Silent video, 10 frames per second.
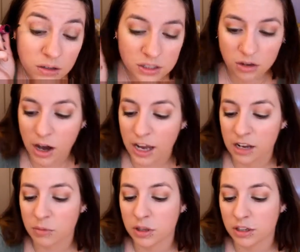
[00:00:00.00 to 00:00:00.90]
So I
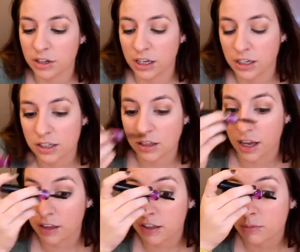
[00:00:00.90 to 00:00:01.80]
am learning to
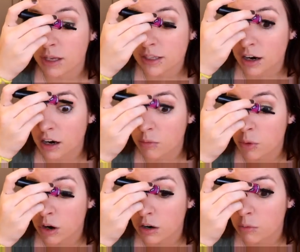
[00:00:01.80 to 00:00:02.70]
like this mascara
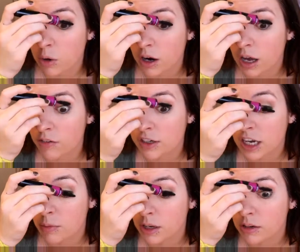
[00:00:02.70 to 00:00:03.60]
more and more every
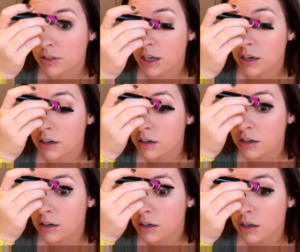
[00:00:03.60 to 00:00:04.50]
time I use it.
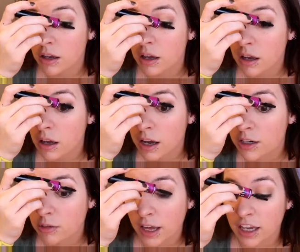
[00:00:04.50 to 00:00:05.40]
I
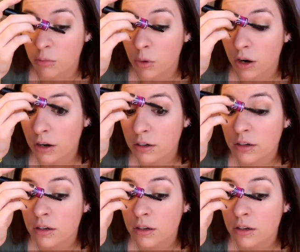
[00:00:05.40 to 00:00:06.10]
do like it more.